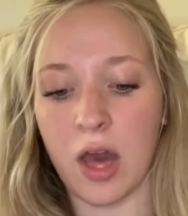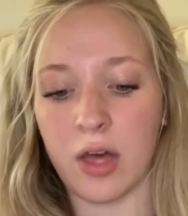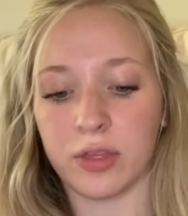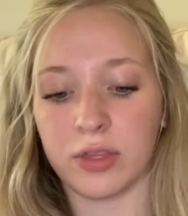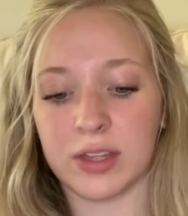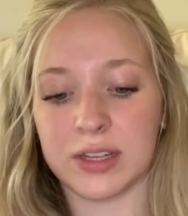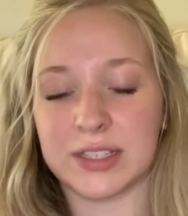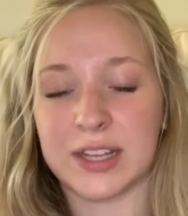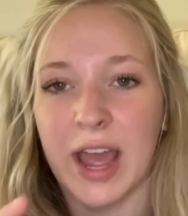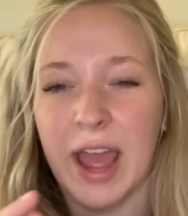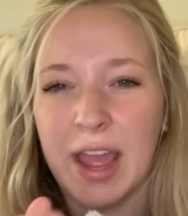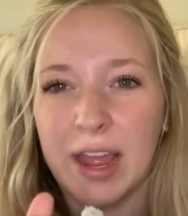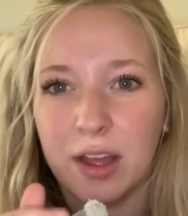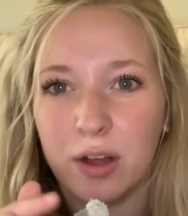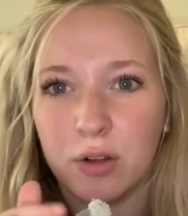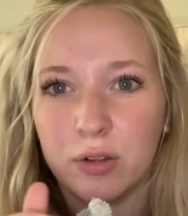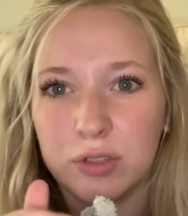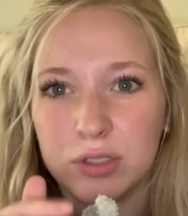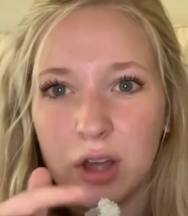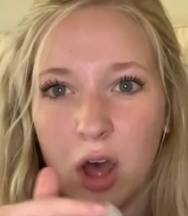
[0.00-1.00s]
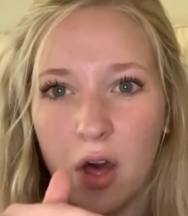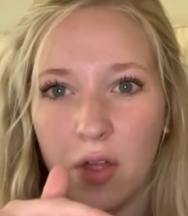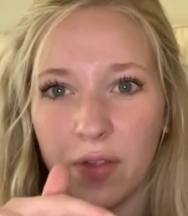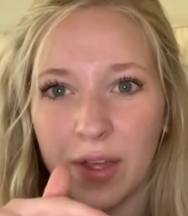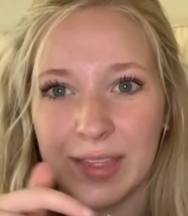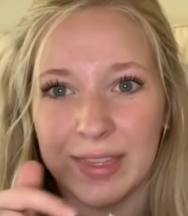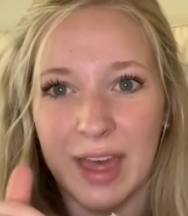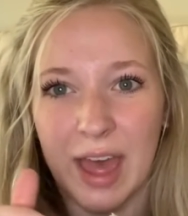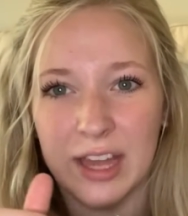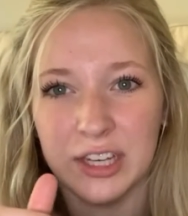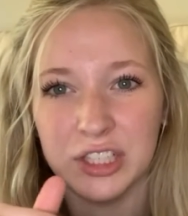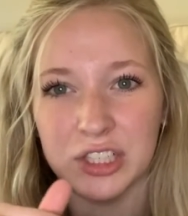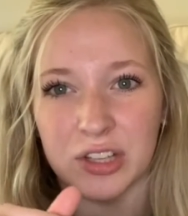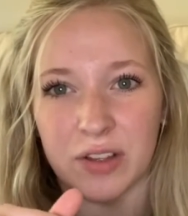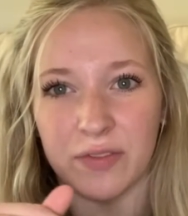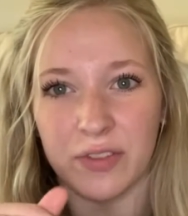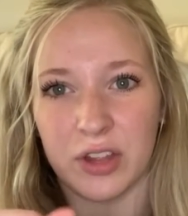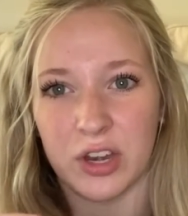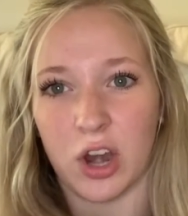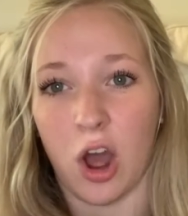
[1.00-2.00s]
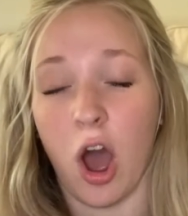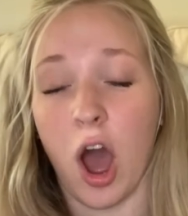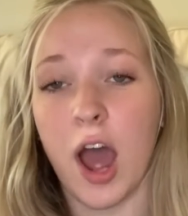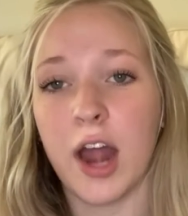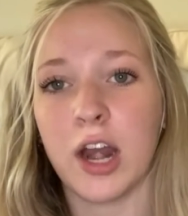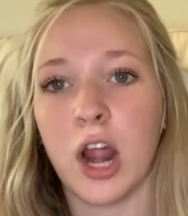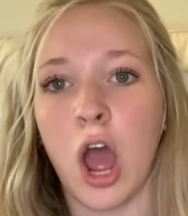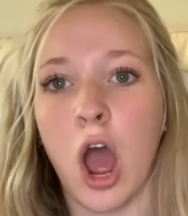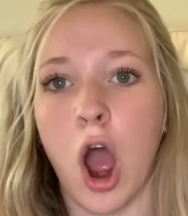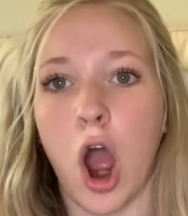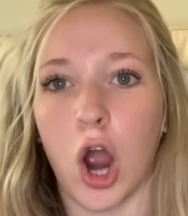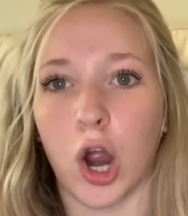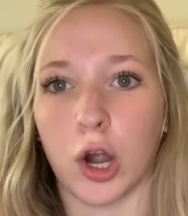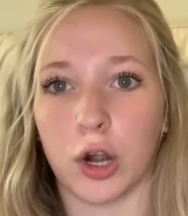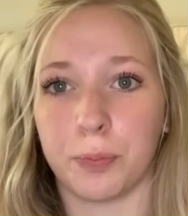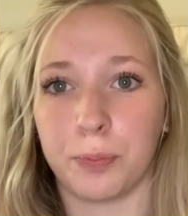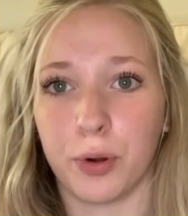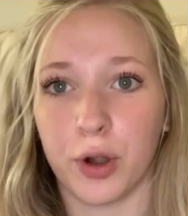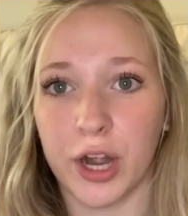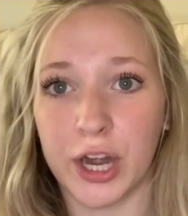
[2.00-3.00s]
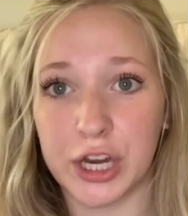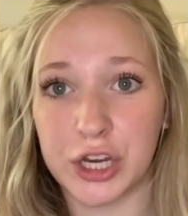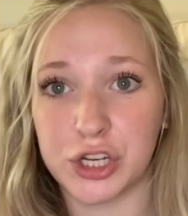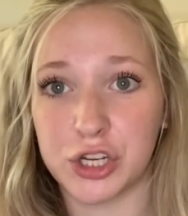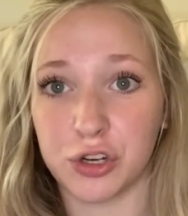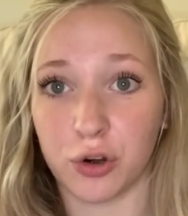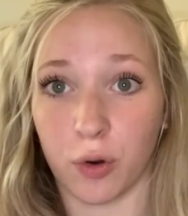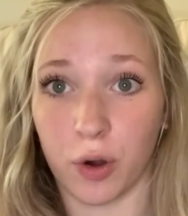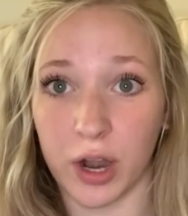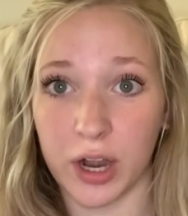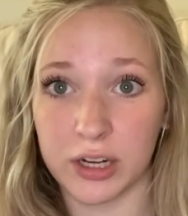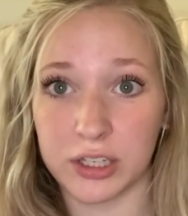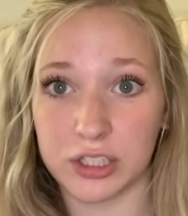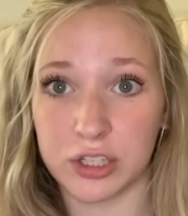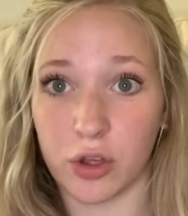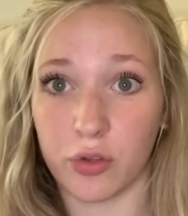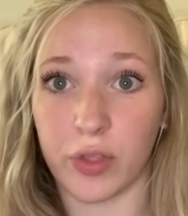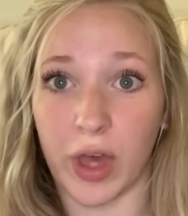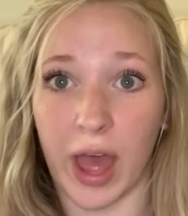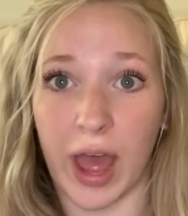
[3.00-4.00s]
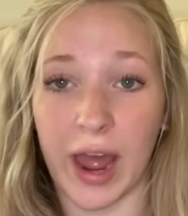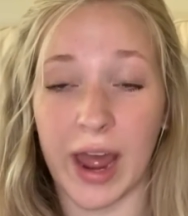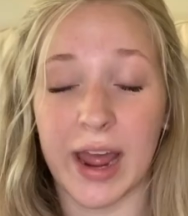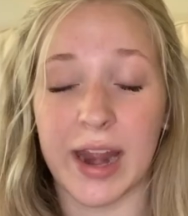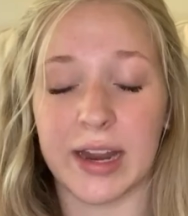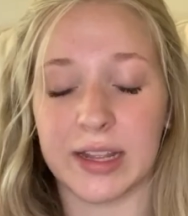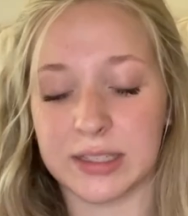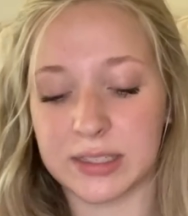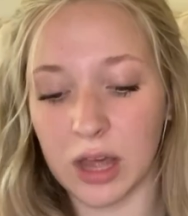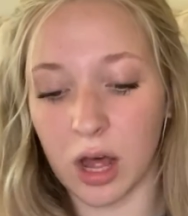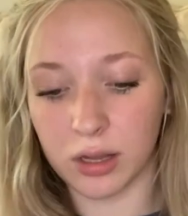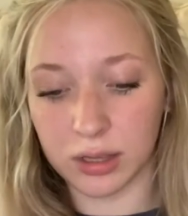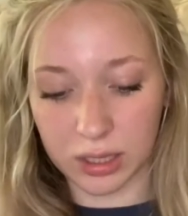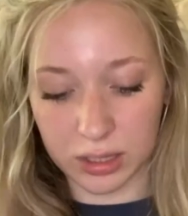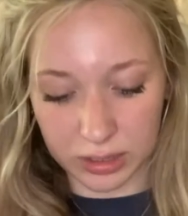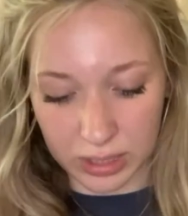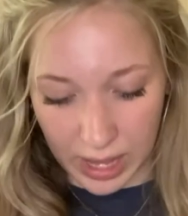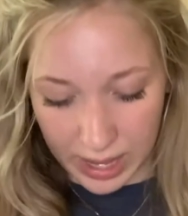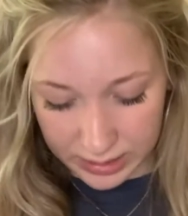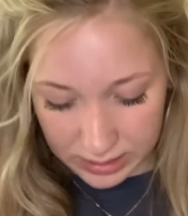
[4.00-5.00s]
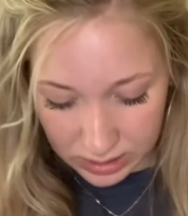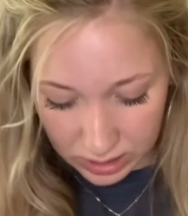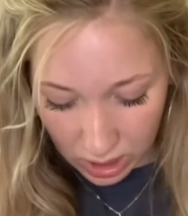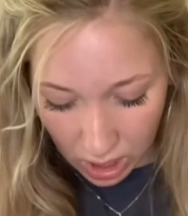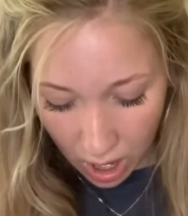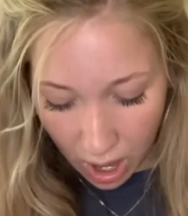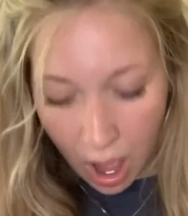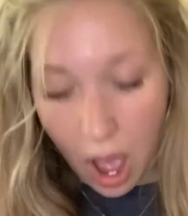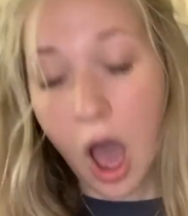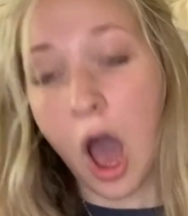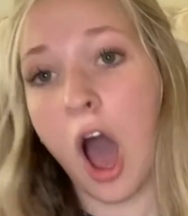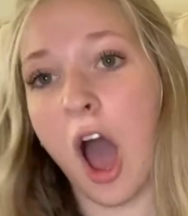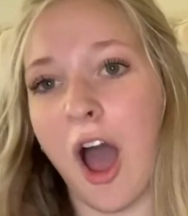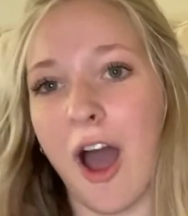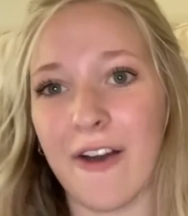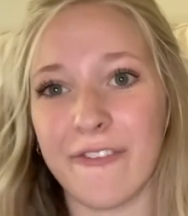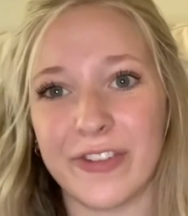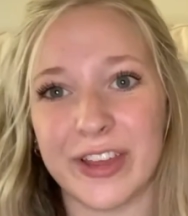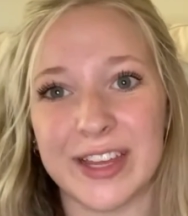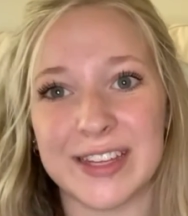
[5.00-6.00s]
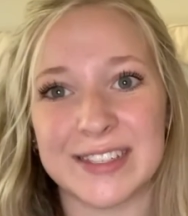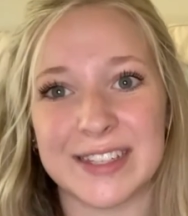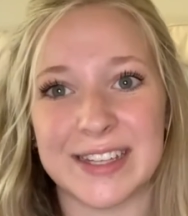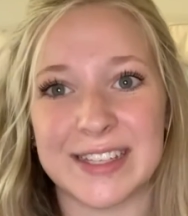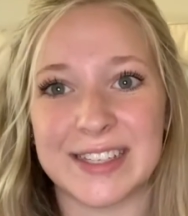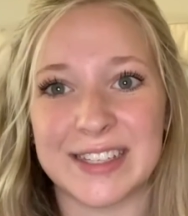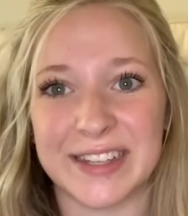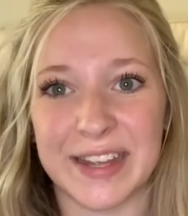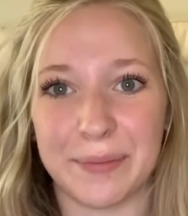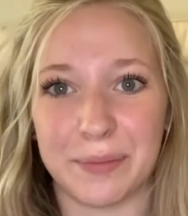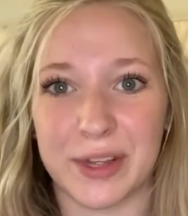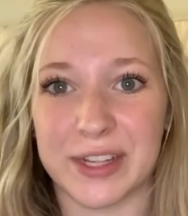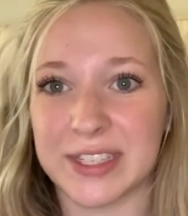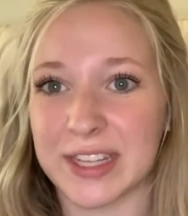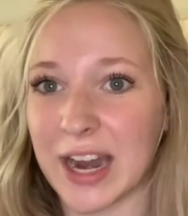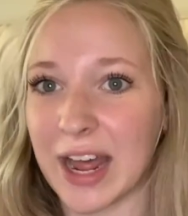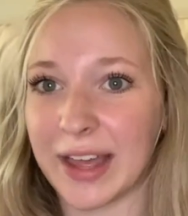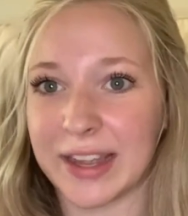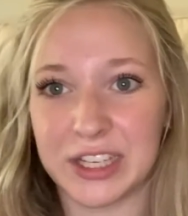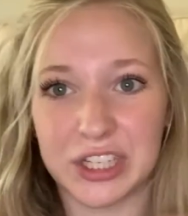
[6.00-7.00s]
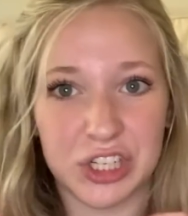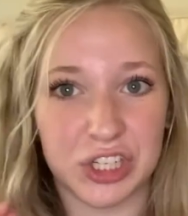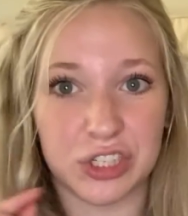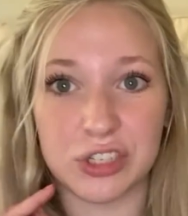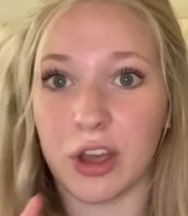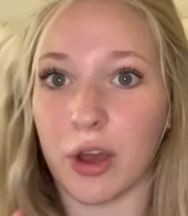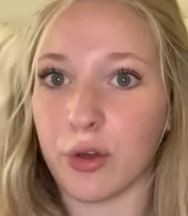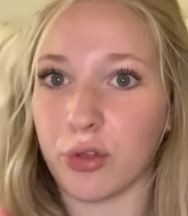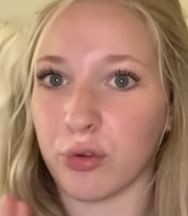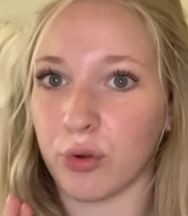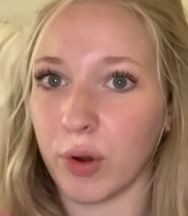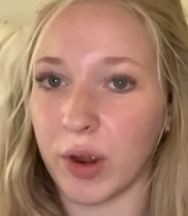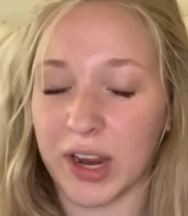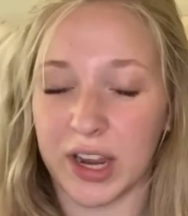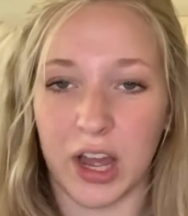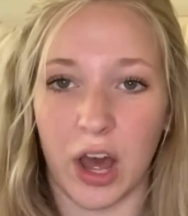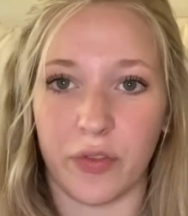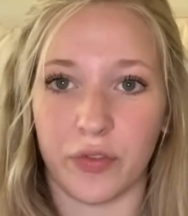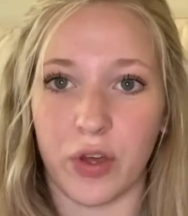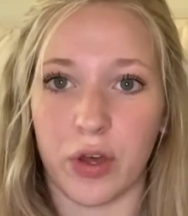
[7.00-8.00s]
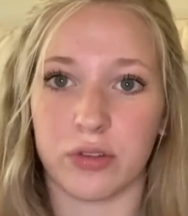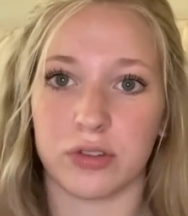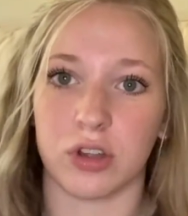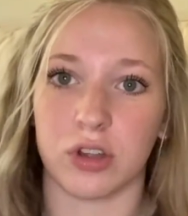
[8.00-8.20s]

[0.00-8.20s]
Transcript: the tails on like the edges of the knot are pretty short so that it is less obvious and seamless, and I like to just go through and cut those